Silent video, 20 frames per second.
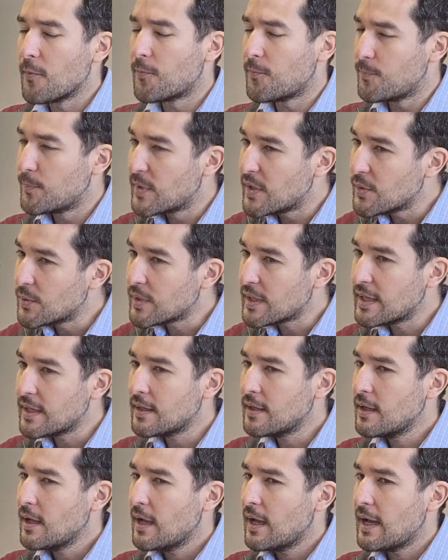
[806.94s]

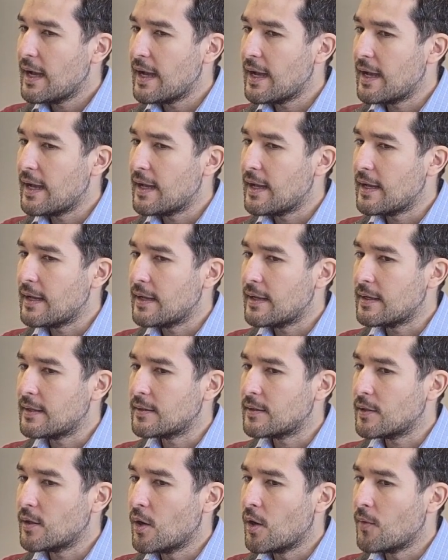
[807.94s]
beauty
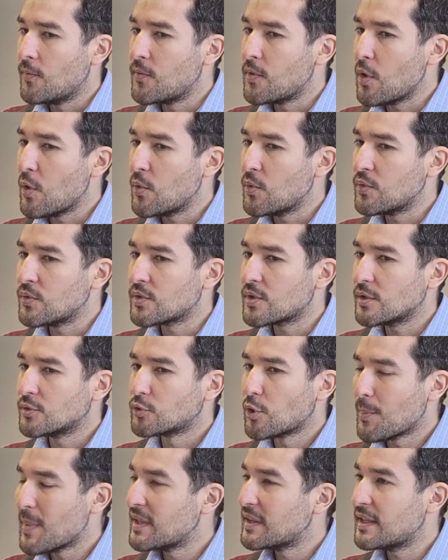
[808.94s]
and of those
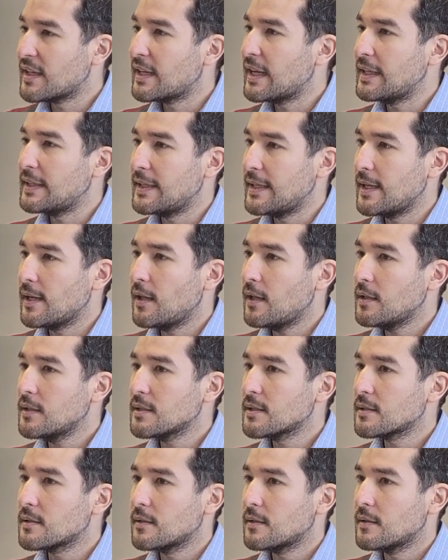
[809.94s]
romantic
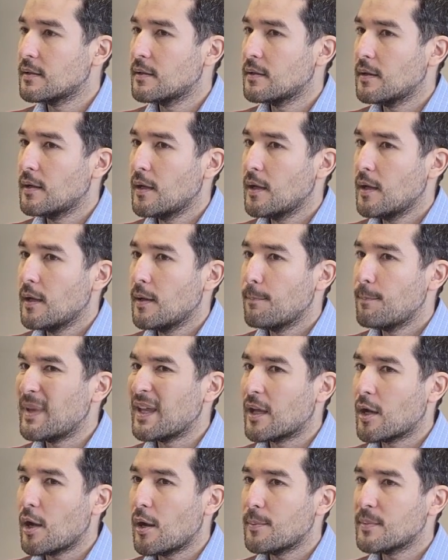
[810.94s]
ideals
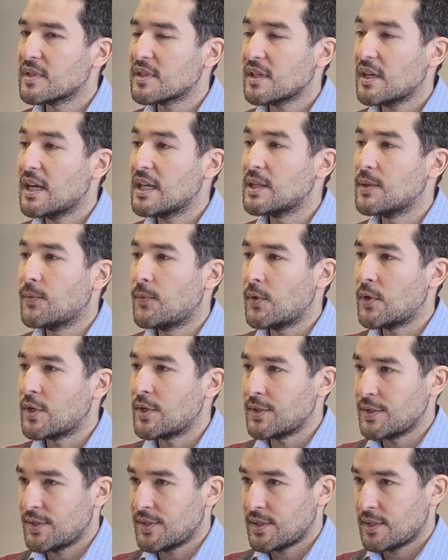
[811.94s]
becomes
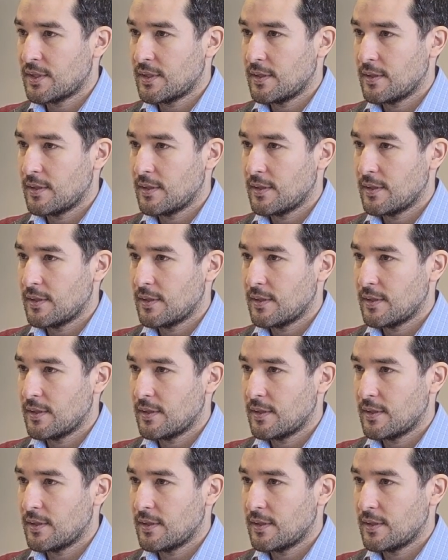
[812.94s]
adverse.